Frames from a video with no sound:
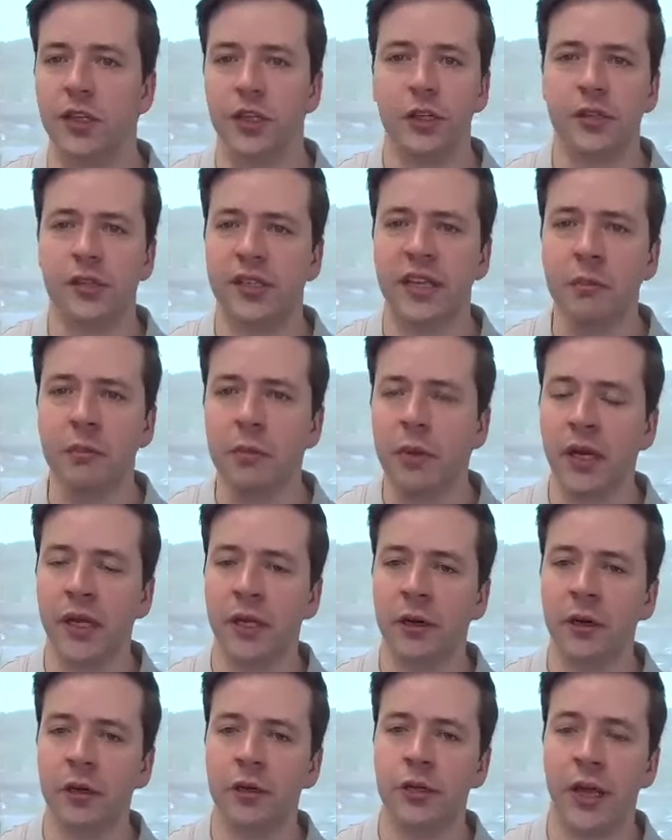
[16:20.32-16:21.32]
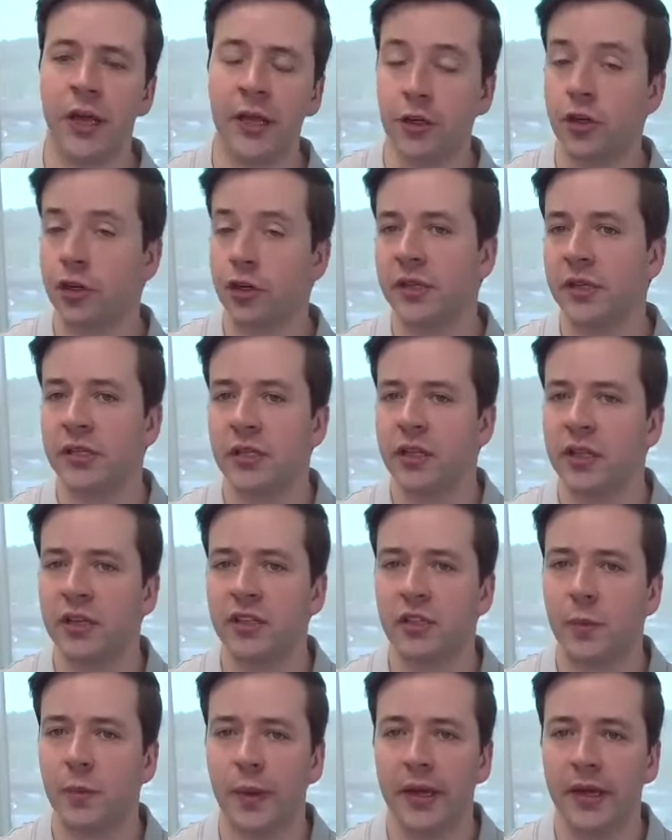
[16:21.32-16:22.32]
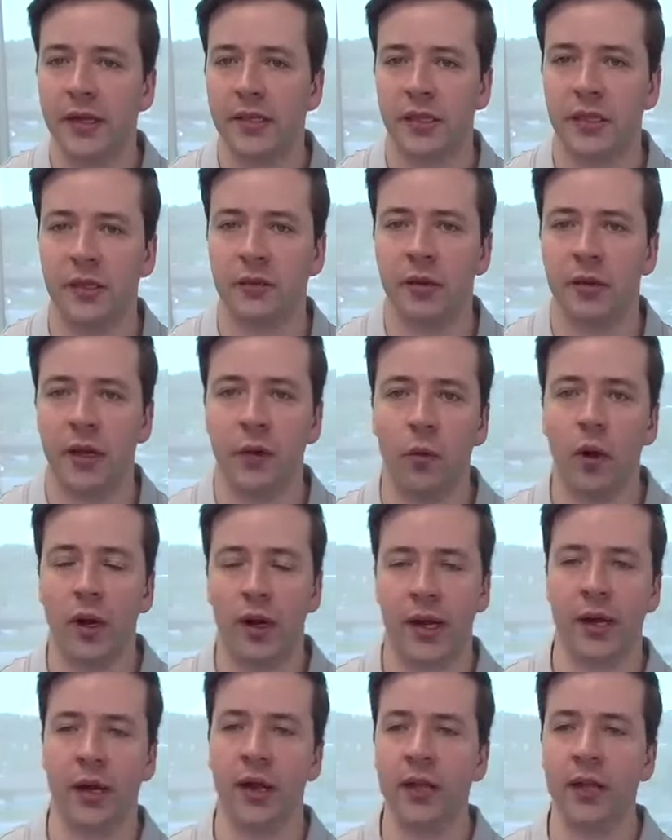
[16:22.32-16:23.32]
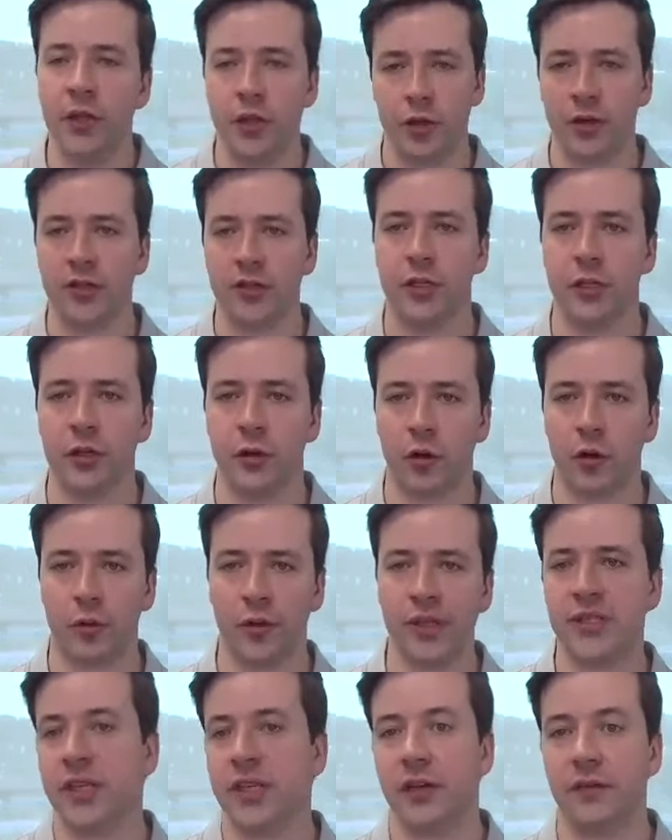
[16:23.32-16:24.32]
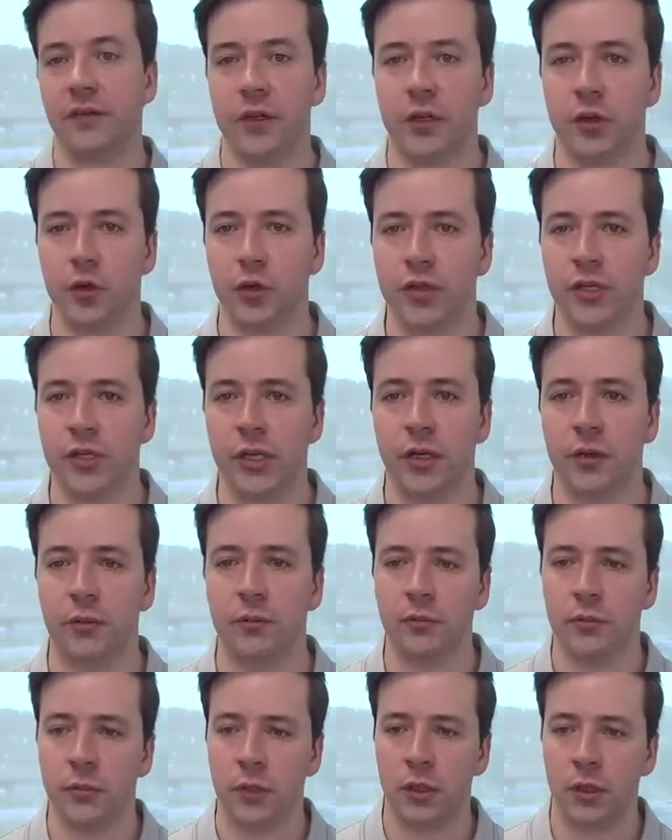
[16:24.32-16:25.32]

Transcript: do you see many injuries in this space? And what kind of injuries do you normally see if you do see them?